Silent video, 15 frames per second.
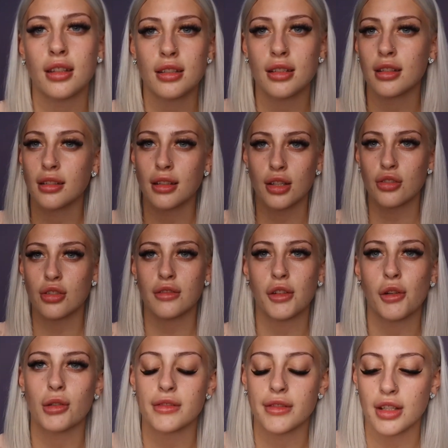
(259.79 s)
It'll literally
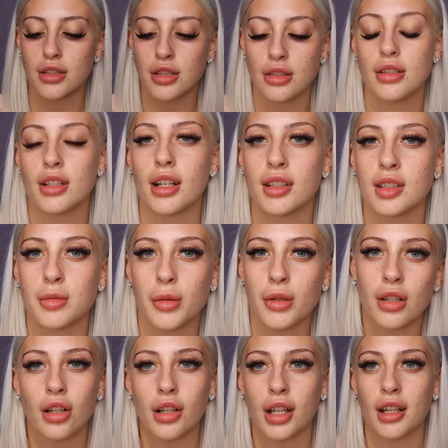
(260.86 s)
focus for like 2 seconds, but we're
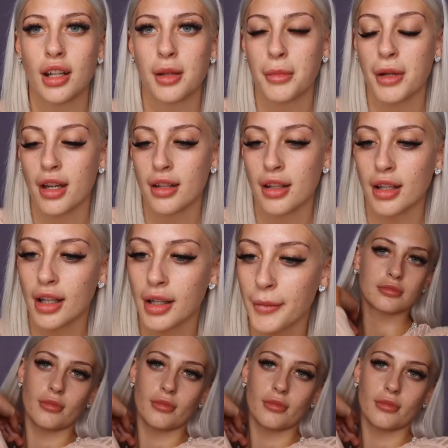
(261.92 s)
not getting any better than that.